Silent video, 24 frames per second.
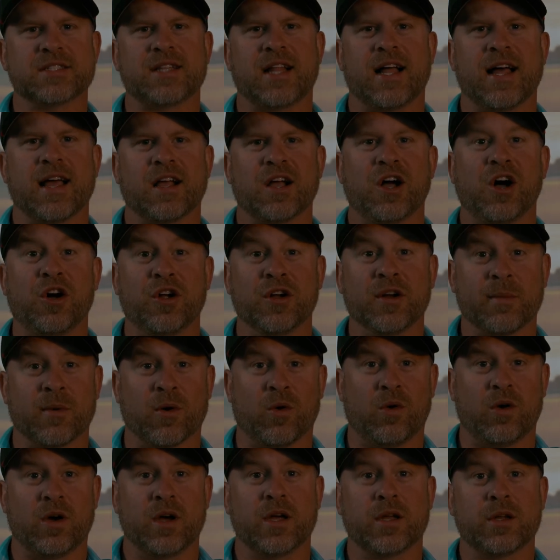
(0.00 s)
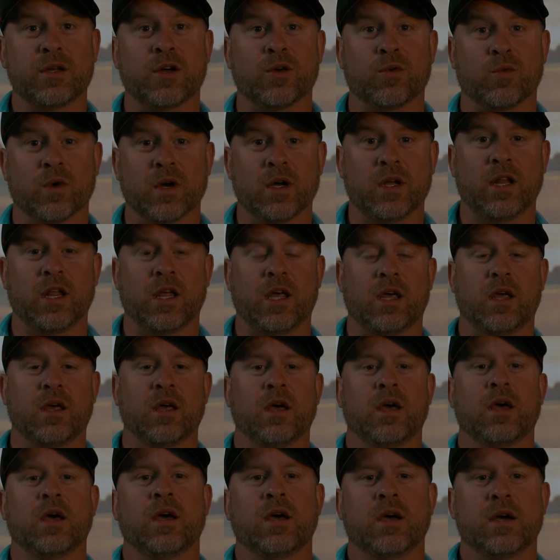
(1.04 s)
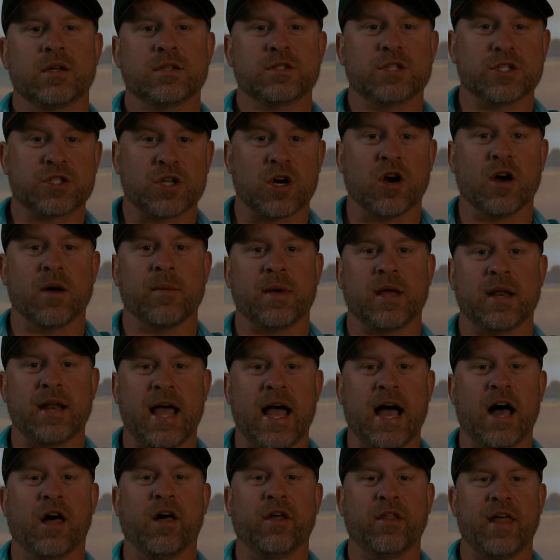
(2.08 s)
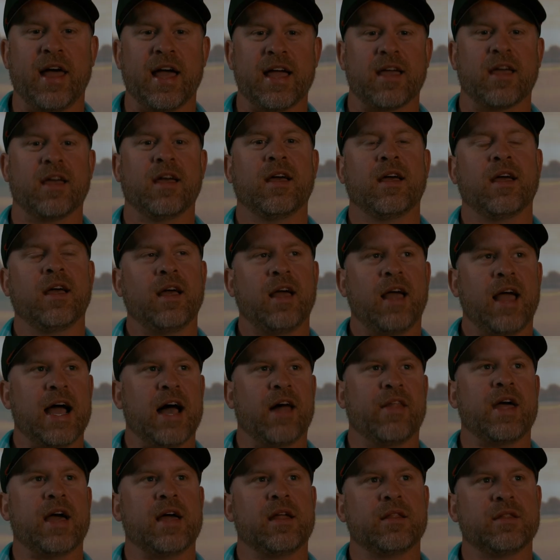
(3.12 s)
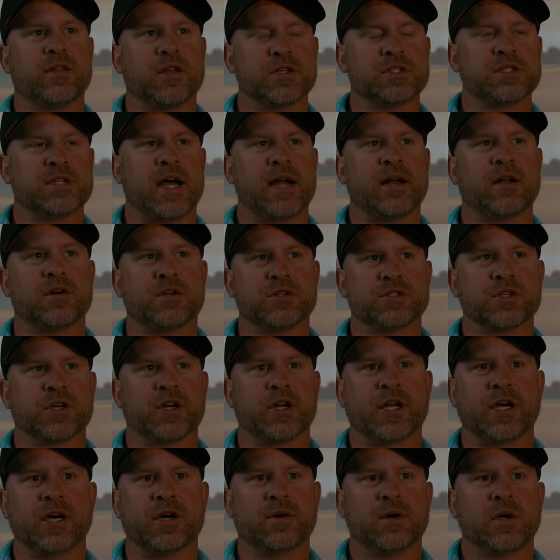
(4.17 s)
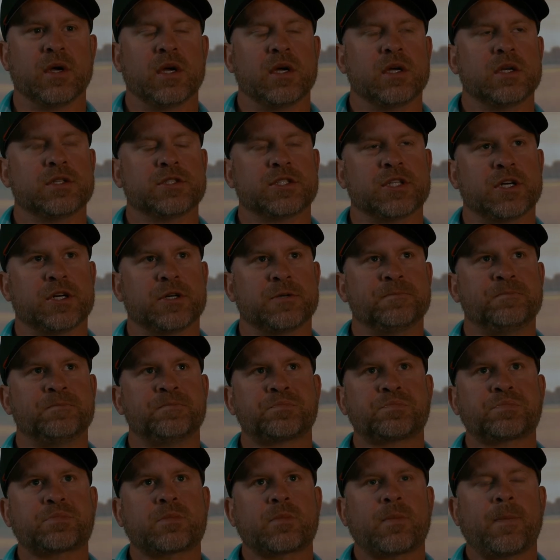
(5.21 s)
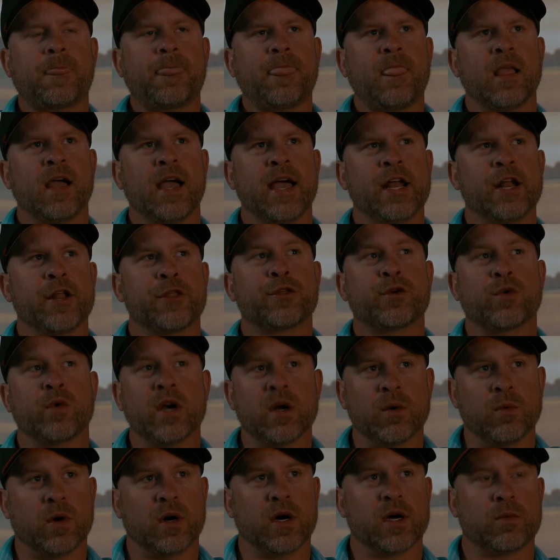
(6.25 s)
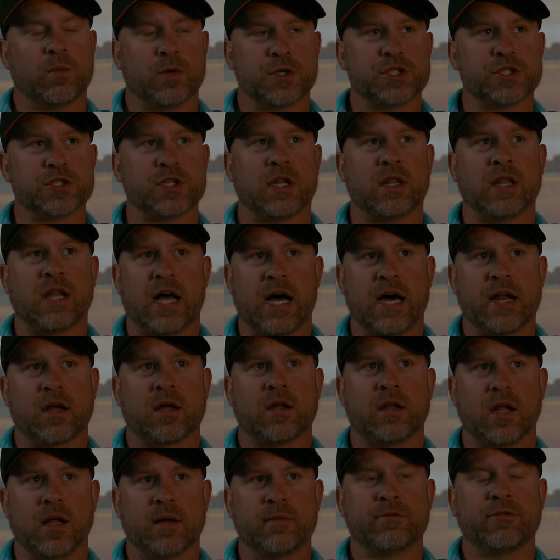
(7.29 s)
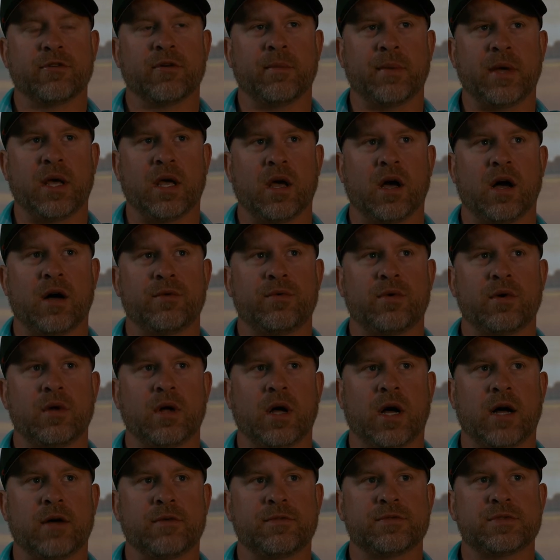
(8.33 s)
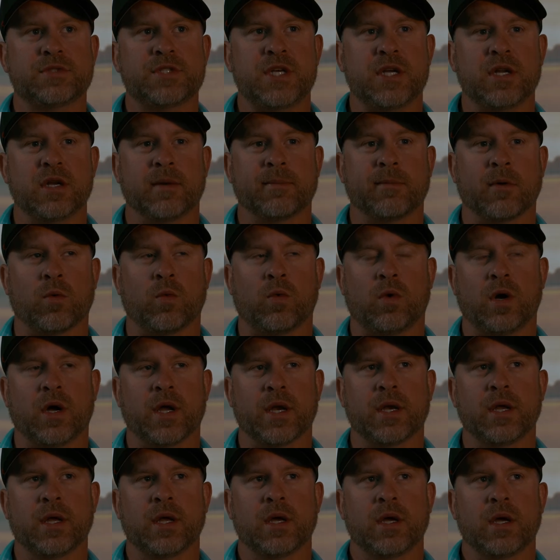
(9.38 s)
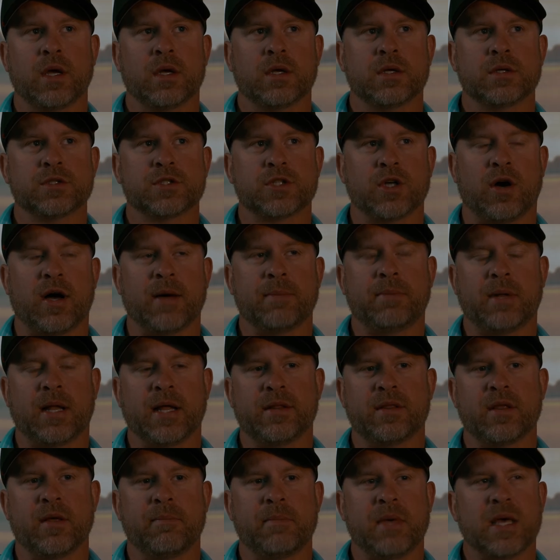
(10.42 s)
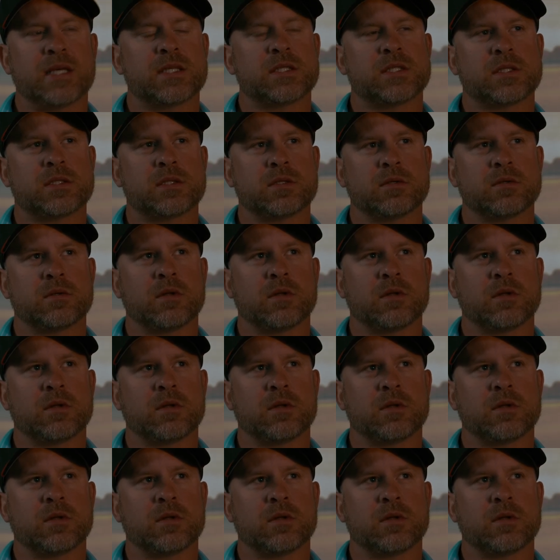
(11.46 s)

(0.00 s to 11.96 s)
Like hole number one can really determine how those 9 holes are going to go. So I hit a 3 wood, which is a lot of club for me off tee number one. So I played the mix.